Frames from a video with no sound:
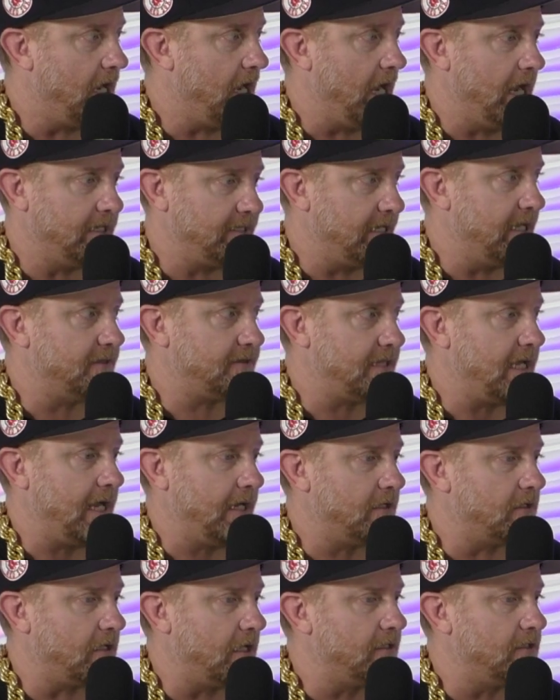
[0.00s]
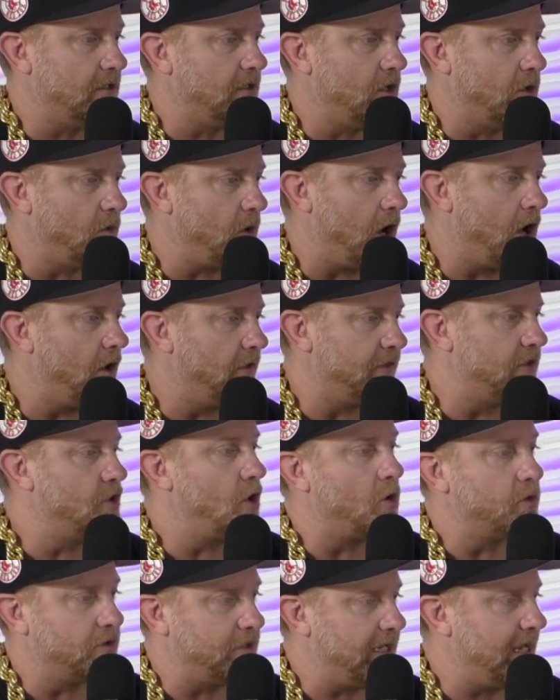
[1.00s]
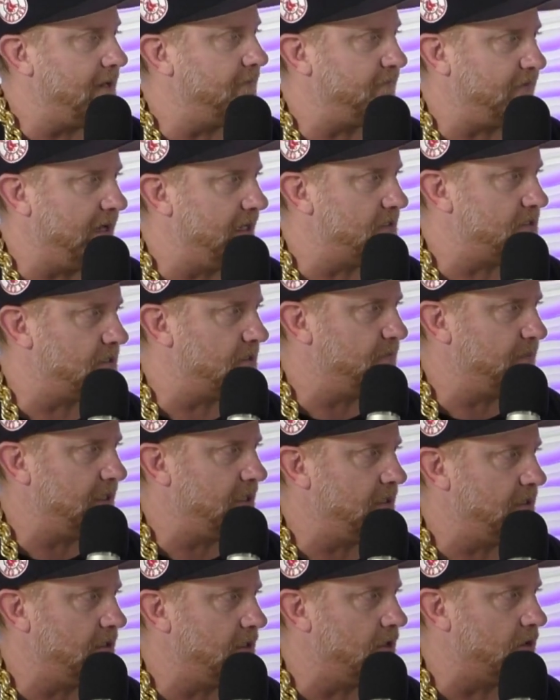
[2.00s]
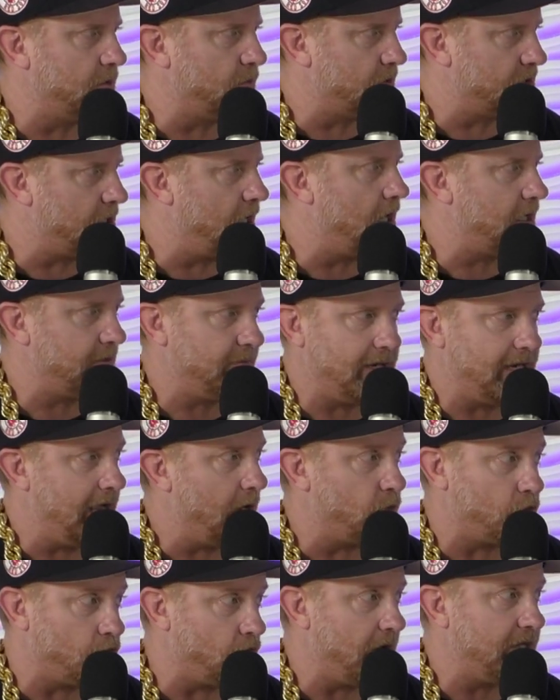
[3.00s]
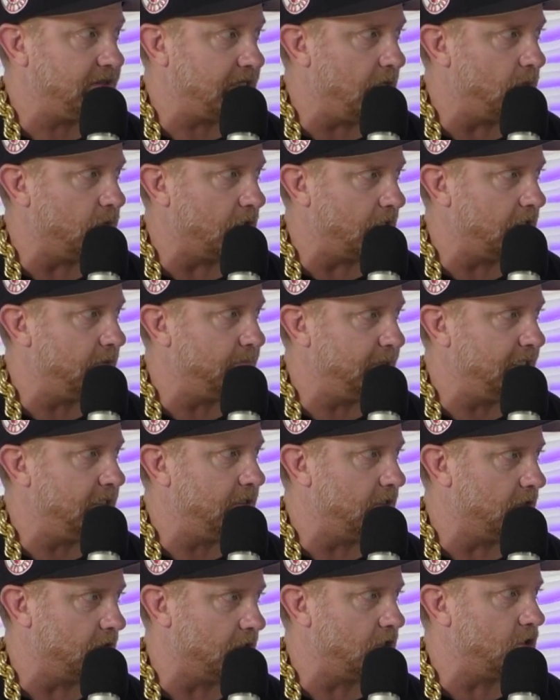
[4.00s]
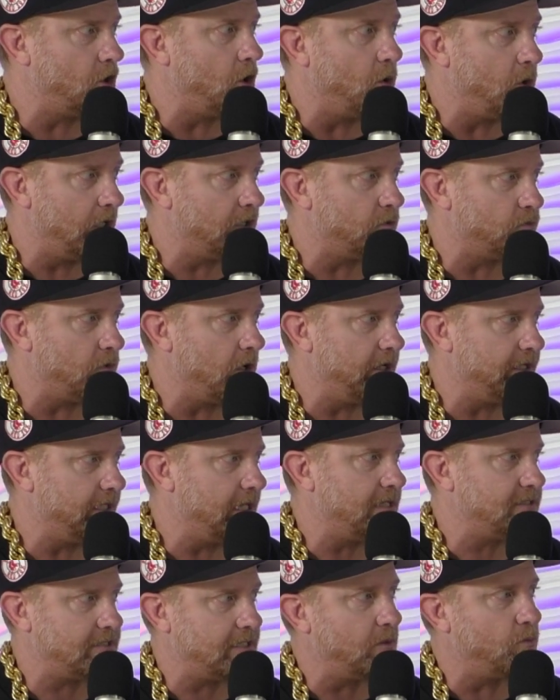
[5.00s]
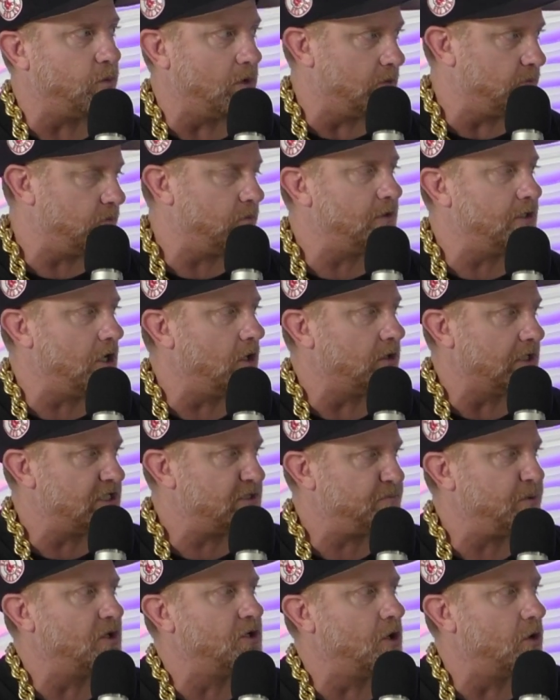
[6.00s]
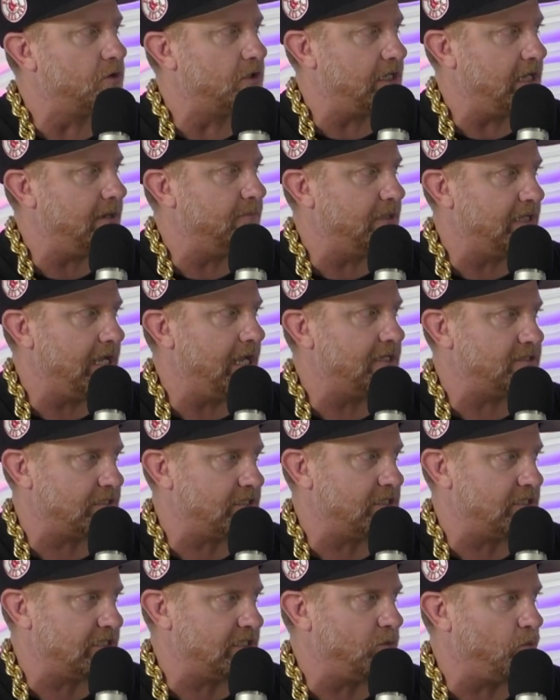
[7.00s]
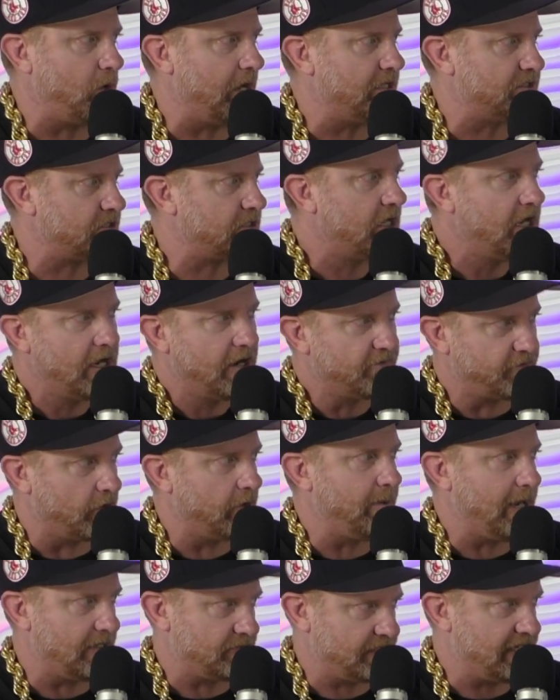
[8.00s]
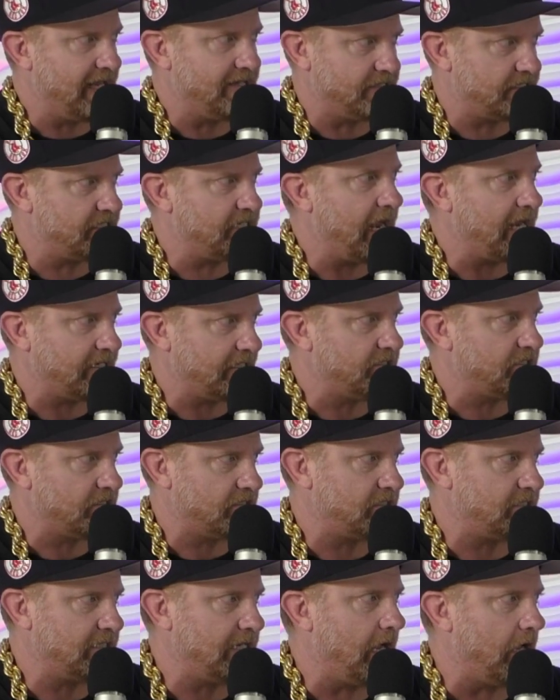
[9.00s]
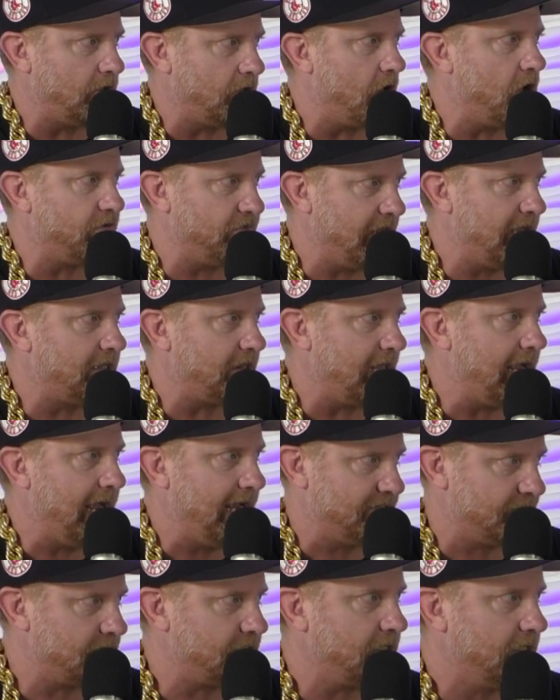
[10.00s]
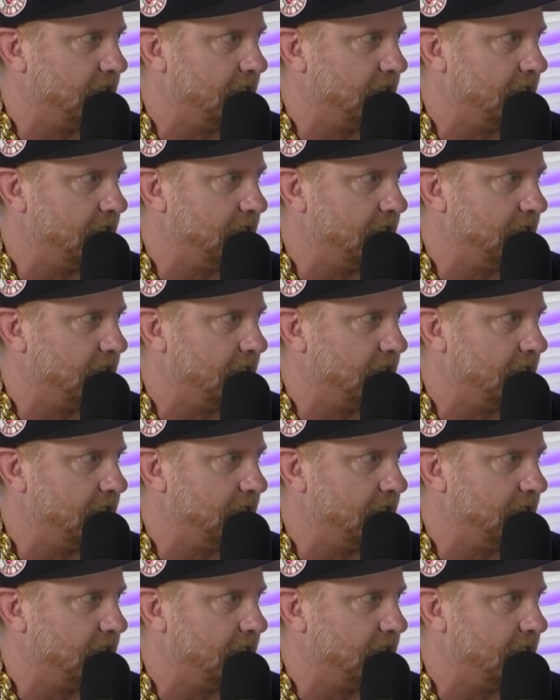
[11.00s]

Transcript: I get that. Like, all the Notre Dame fans at the beginning of the year that were talking about how great they were going to be and they're going to go on a run. And I said, well, let's put Notre Dame in the SEC West for about 10 seconds and see how long they last.